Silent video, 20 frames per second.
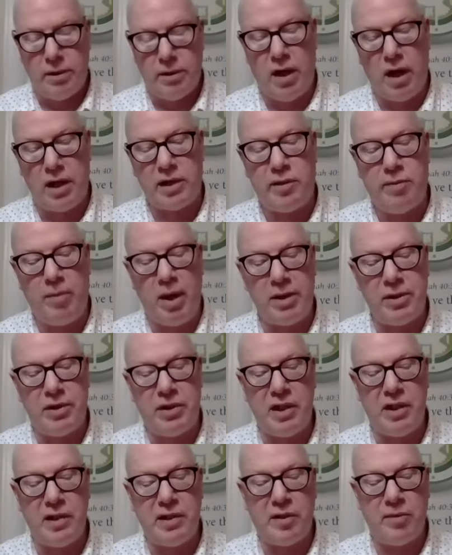talks about
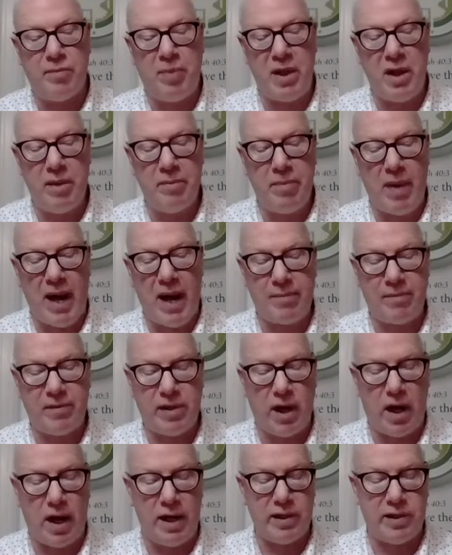Jesus being
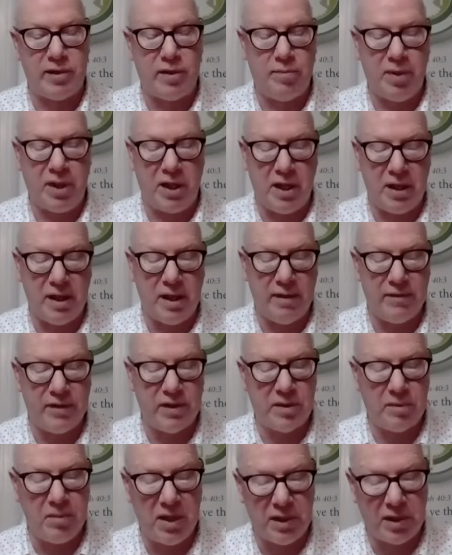baptized, the beginning of
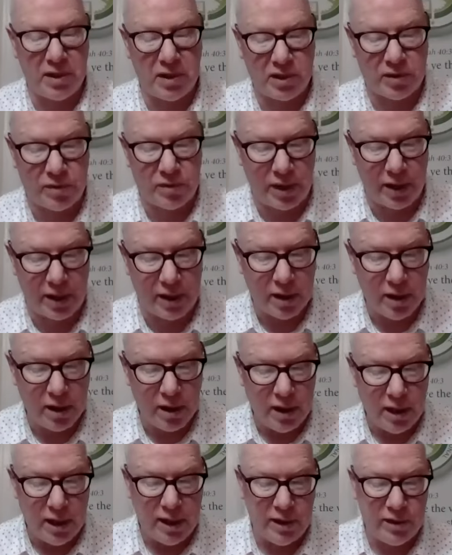his ministry.
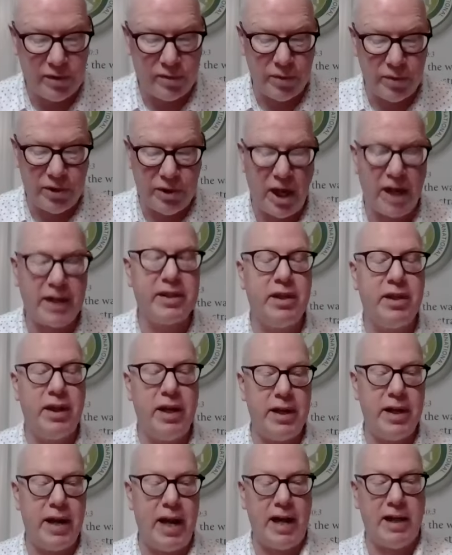He's rejected
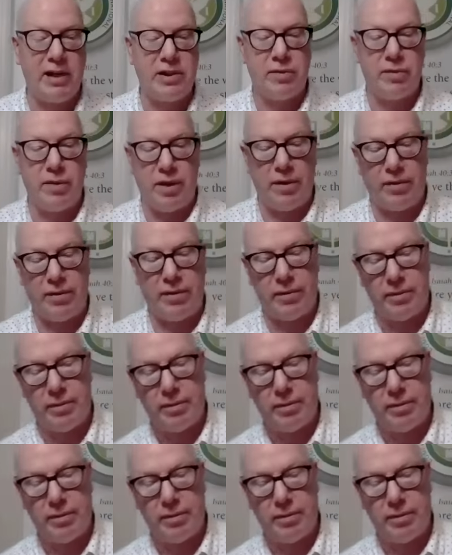at Nazareth.